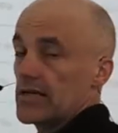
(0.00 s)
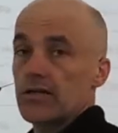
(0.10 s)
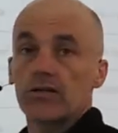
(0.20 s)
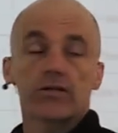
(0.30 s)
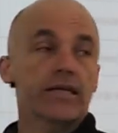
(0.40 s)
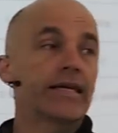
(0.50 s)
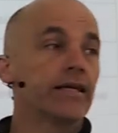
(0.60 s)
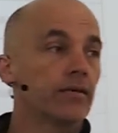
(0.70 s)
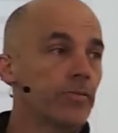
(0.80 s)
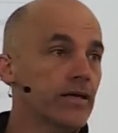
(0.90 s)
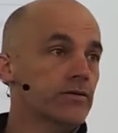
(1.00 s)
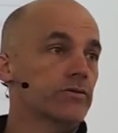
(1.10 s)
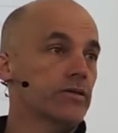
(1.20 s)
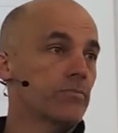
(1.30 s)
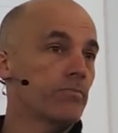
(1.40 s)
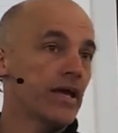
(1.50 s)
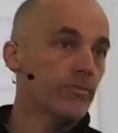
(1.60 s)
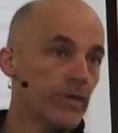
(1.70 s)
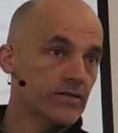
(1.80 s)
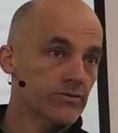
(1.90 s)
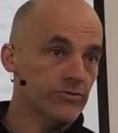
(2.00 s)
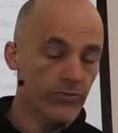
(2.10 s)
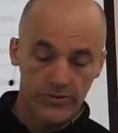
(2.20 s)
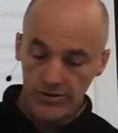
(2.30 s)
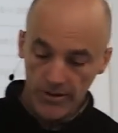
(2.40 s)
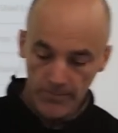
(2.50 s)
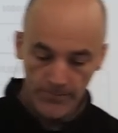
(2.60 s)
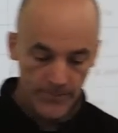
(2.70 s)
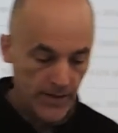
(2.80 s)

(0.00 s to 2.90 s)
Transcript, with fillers: tend to use kilopascals and megapascals all the time.